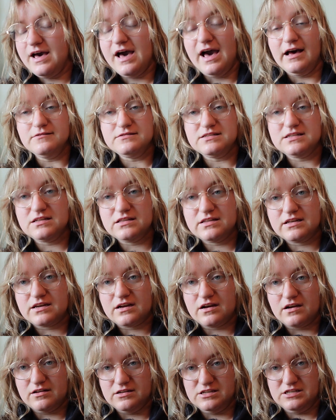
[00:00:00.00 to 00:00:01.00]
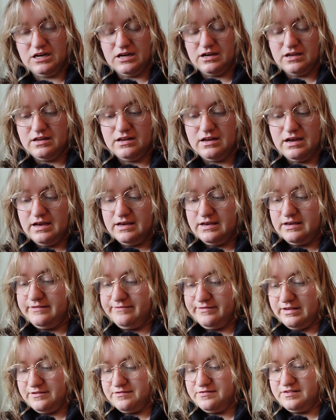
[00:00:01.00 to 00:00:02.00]
I'm still knitting on a jacket. I
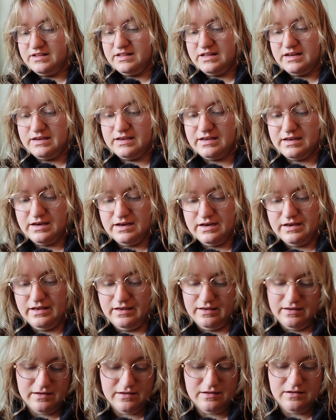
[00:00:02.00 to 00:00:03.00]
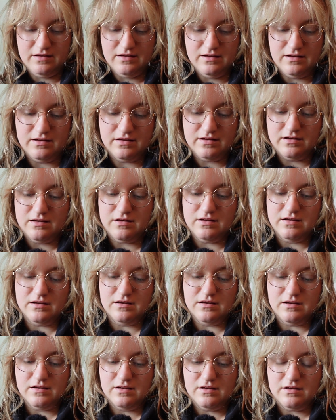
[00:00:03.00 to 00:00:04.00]
feel like I
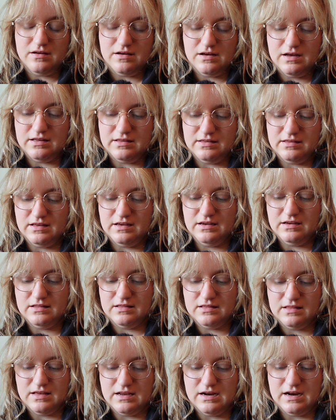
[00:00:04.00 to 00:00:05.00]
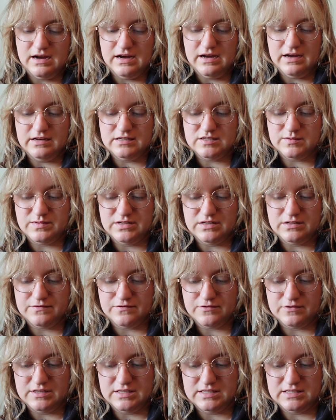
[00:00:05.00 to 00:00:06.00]
think that I split
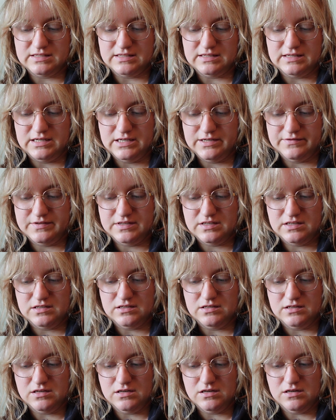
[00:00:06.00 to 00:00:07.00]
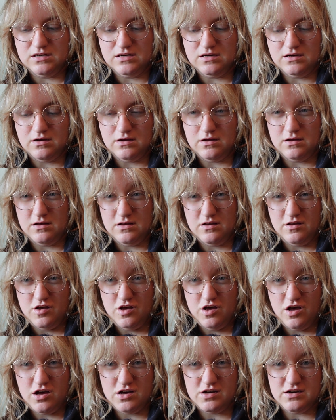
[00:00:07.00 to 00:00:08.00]
for the sleeves
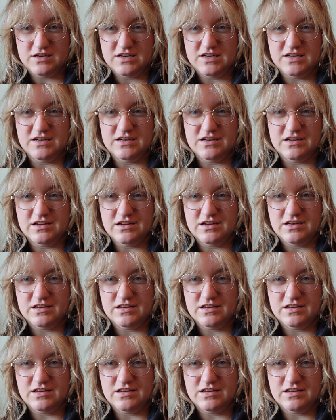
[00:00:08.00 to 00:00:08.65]
on